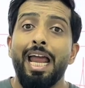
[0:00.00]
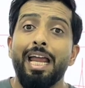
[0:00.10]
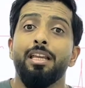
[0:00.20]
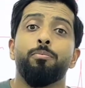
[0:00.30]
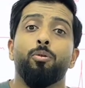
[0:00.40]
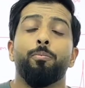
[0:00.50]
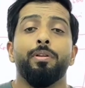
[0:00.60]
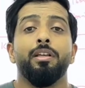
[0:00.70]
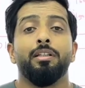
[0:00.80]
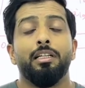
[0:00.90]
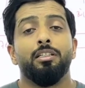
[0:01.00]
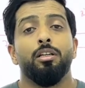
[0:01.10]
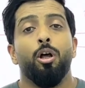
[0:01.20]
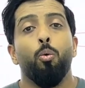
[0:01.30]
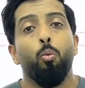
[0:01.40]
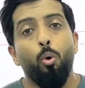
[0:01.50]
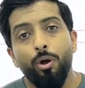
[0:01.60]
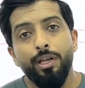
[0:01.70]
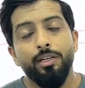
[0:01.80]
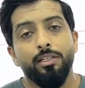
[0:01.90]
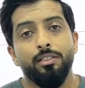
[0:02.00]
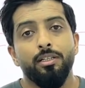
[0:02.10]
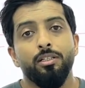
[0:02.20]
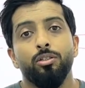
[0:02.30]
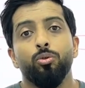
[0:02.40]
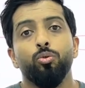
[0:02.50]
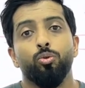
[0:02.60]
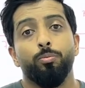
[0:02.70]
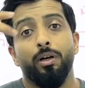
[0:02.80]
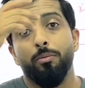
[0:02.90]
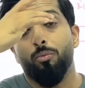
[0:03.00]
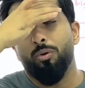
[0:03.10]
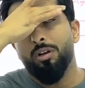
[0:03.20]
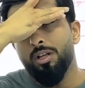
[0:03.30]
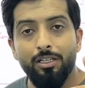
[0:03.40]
any property that's a walking distance to Dubai Mall.